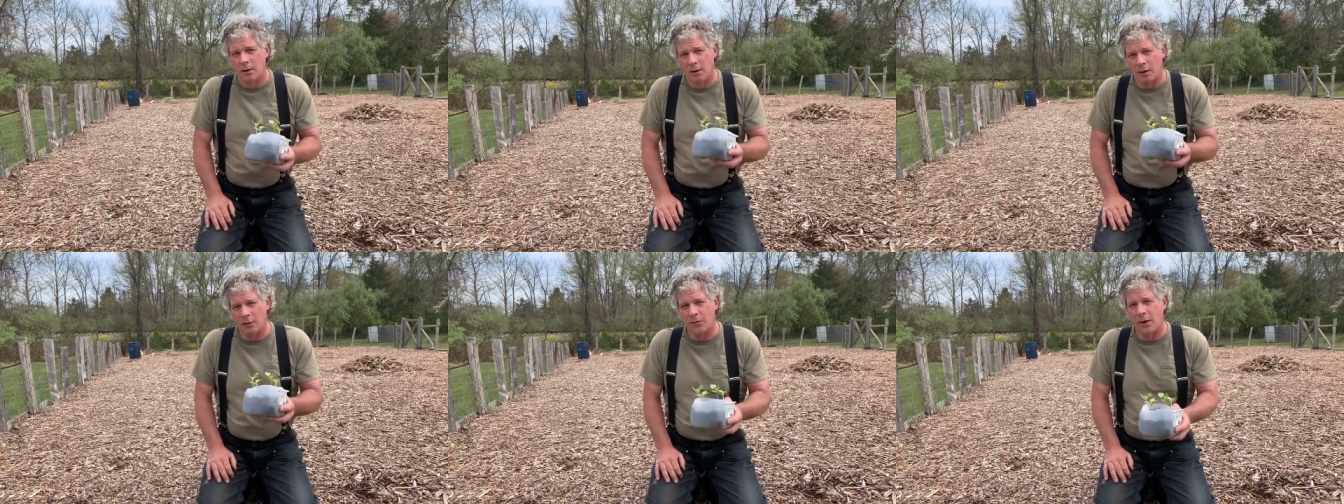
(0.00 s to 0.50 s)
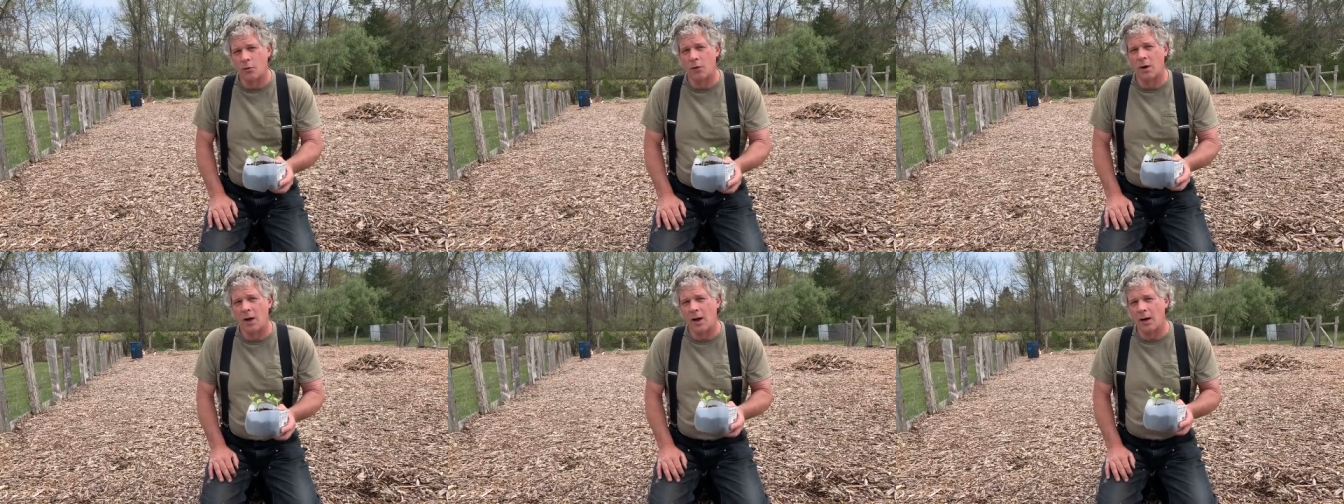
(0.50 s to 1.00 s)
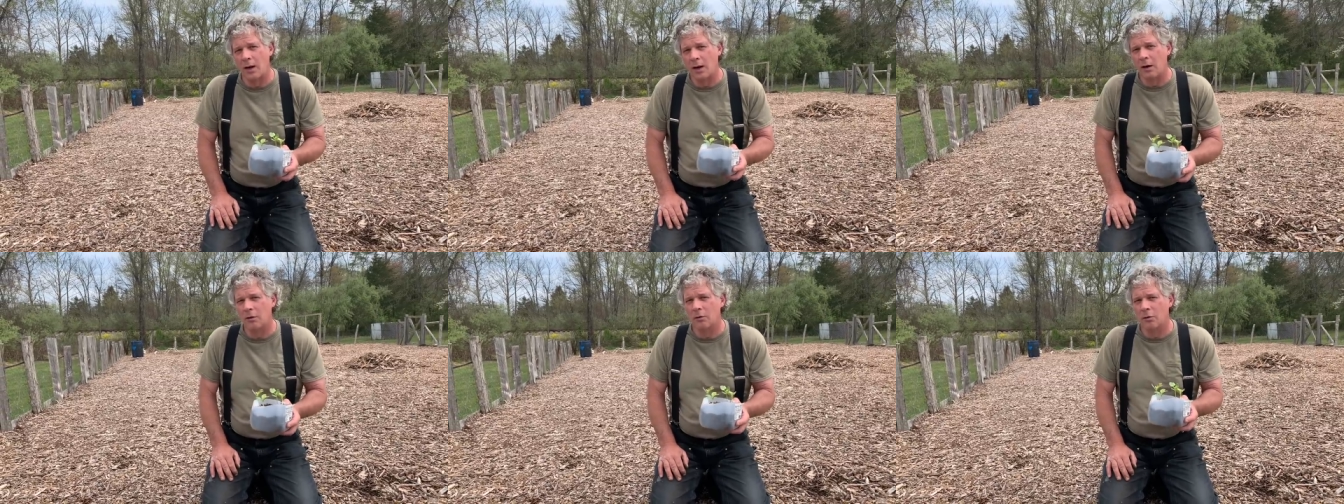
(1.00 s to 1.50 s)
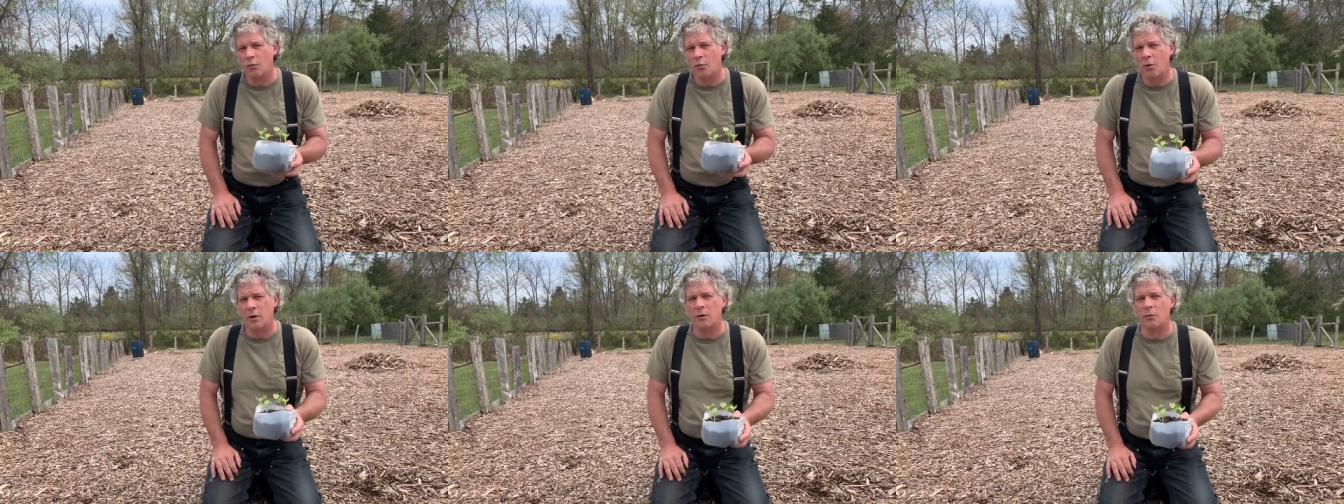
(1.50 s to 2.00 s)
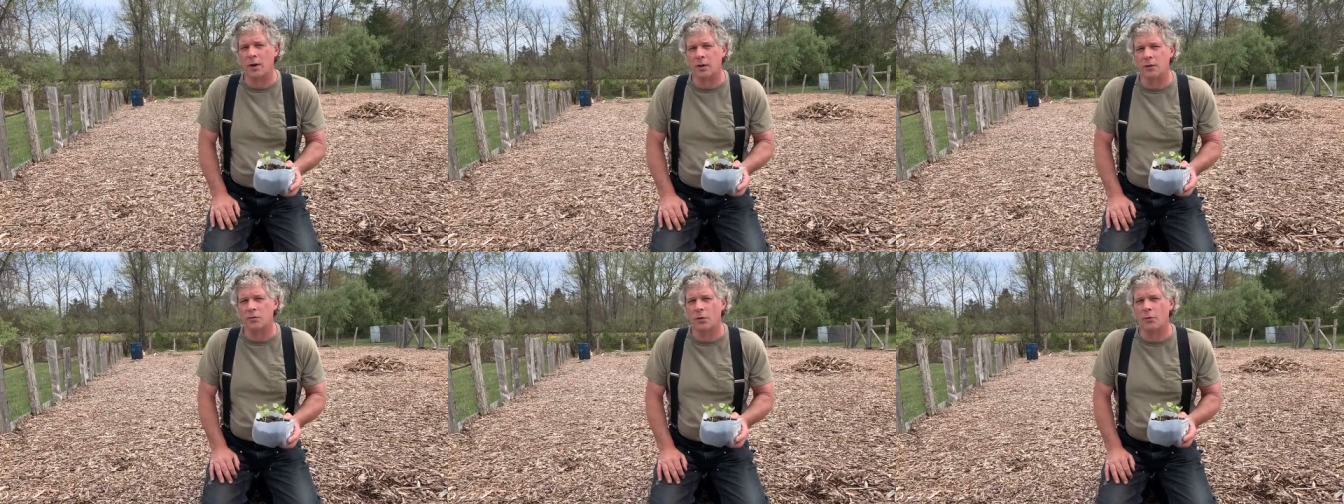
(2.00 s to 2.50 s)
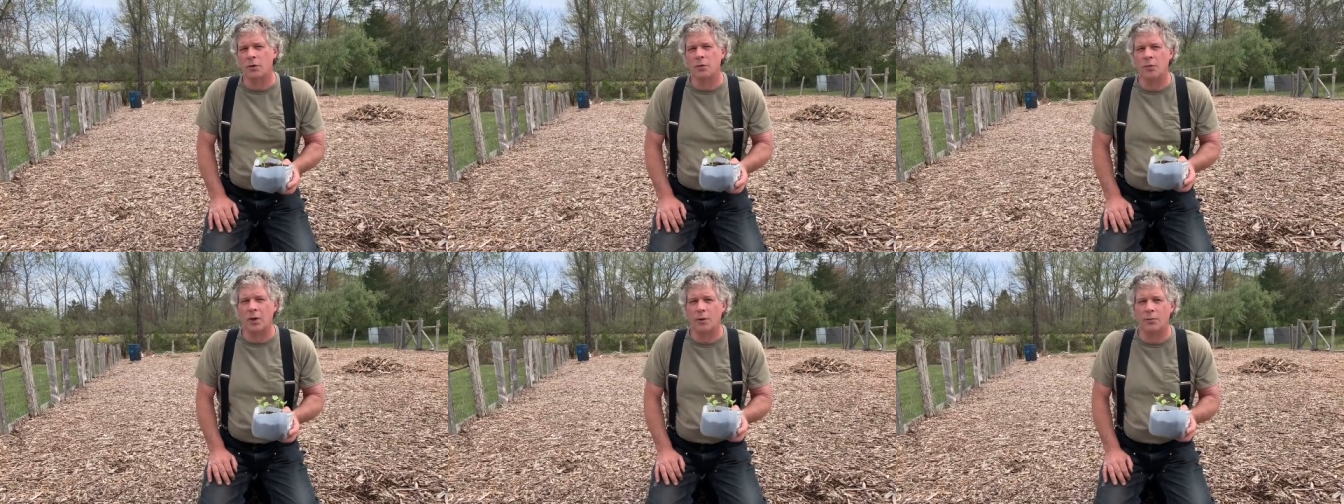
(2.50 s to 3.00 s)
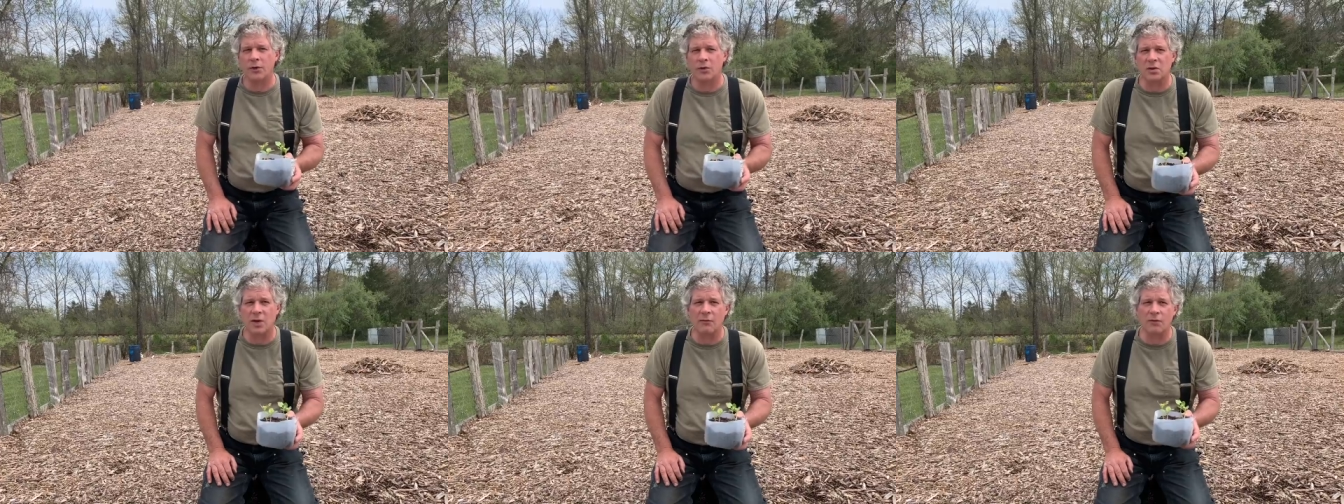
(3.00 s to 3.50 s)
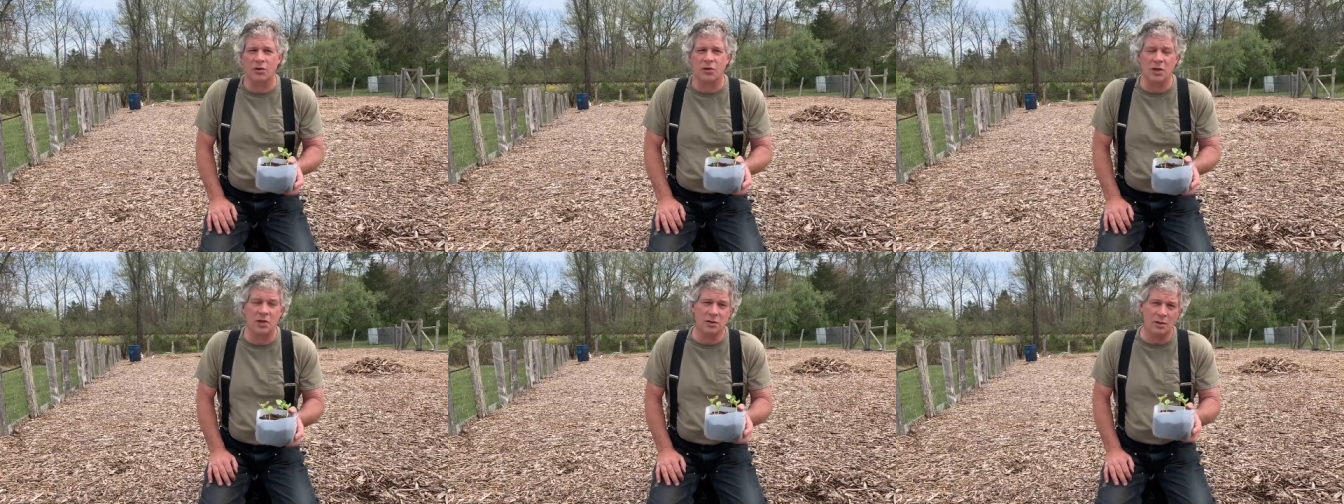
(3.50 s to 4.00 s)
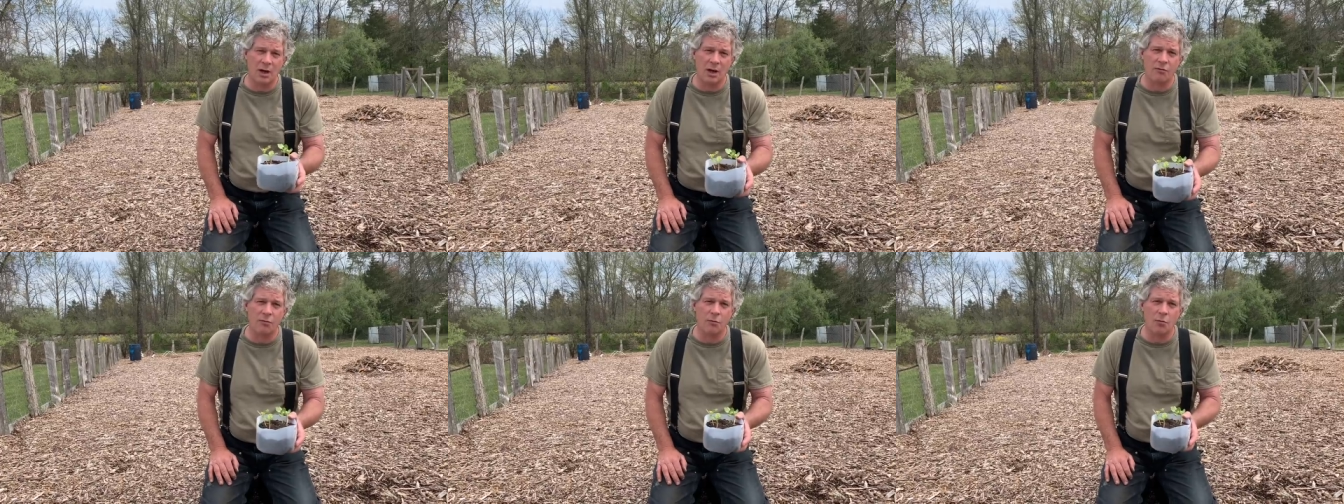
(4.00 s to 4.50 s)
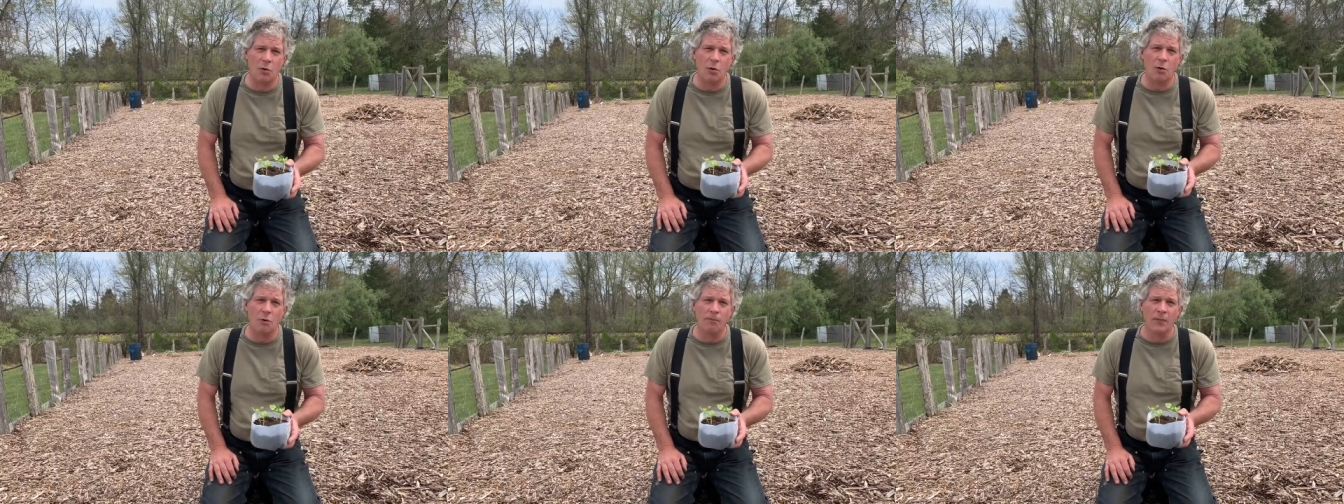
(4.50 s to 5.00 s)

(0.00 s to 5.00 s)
if they were not heirloom watermelons, we wouldn't be able to save the seeds and have them grow.